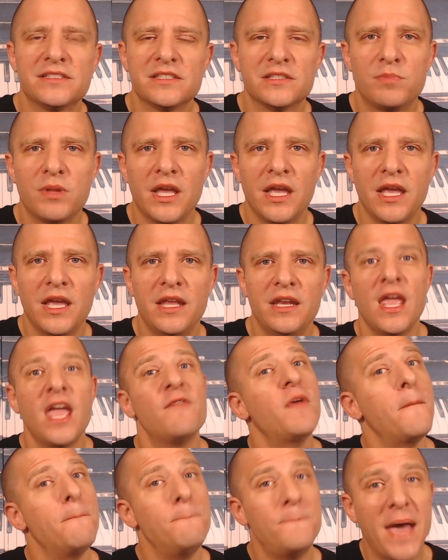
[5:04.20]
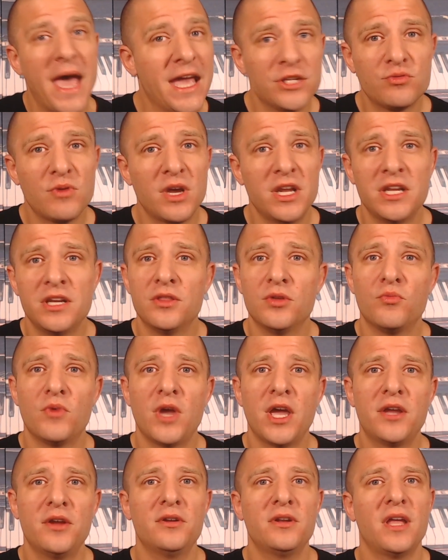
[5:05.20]
is playing, if it bangs right into the
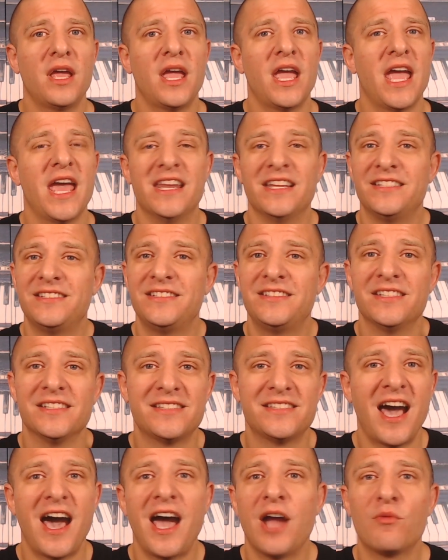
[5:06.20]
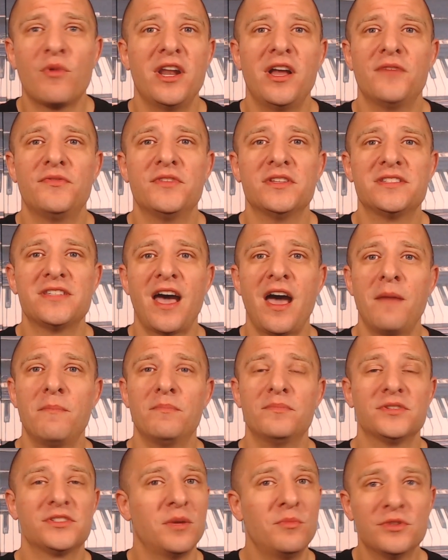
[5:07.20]
record and it's just hot right off the
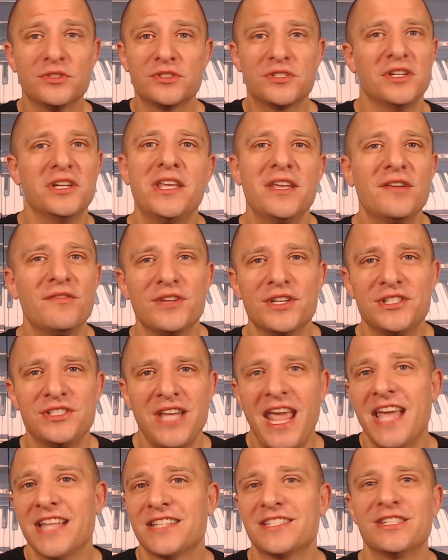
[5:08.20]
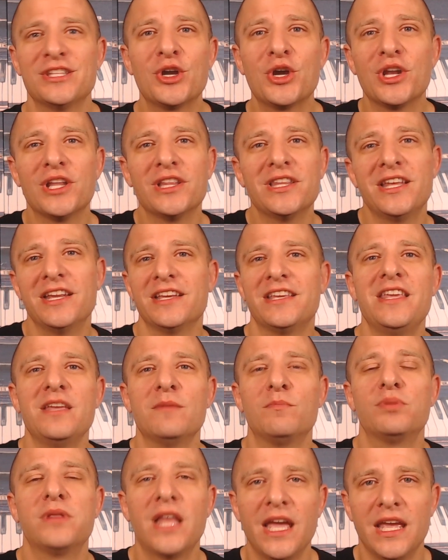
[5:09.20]
top, someone's going to give it a chance and they're going to let it keep
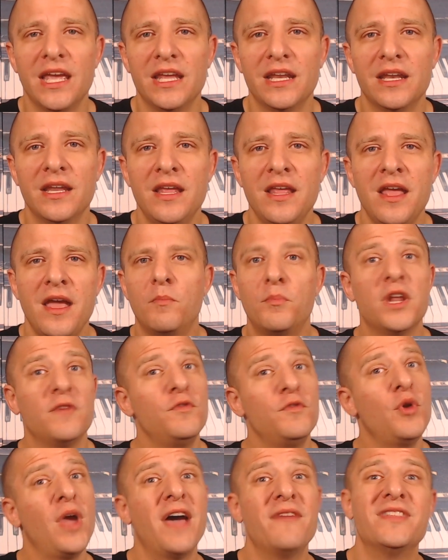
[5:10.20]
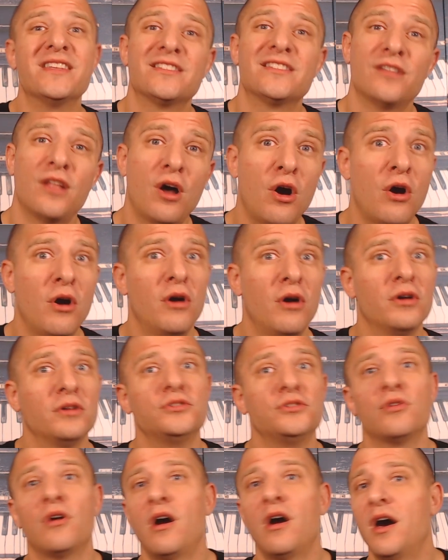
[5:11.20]
playing. But if you have this long,
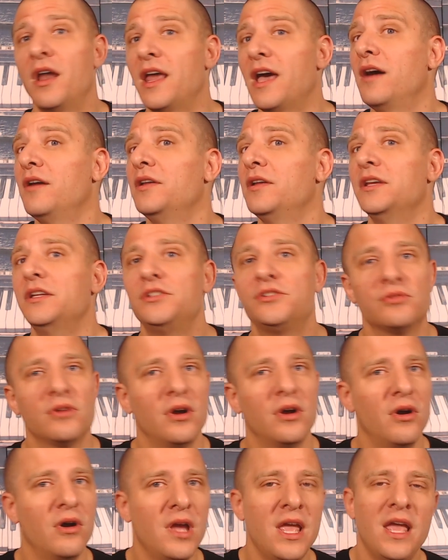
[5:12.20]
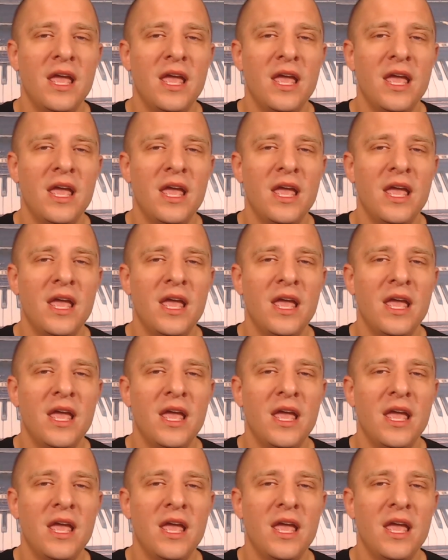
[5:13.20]
drawn-out intro,